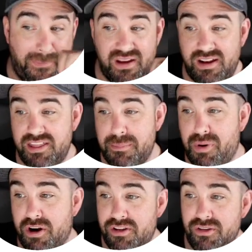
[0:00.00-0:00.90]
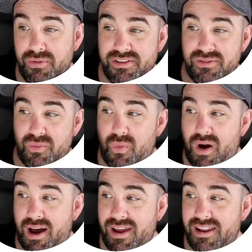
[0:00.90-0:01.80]
and I think part of the reason
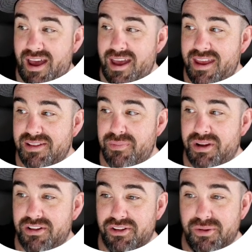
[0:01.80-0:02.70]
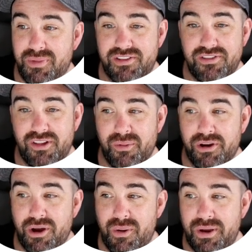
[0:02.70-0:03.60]
why it, it's been a little bit slower
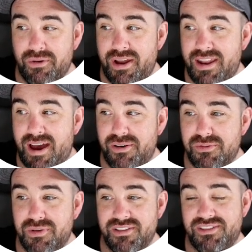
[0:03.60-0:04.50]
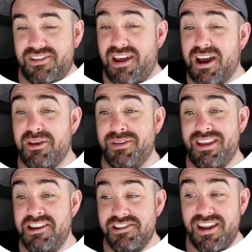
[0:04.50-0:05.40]
going right now is because the
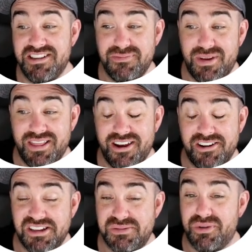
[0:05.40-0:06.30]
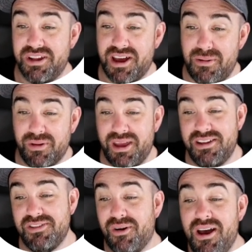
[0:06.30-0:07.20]
documentation hasn't been there and it's pretty complicated.
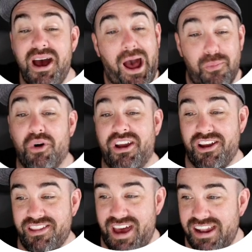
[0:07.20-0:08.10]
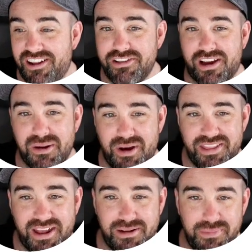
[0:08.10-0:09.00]
So I'm working on that, and I'll talk about
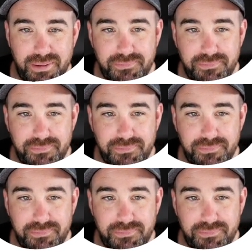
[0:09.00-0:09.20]
that in a bit.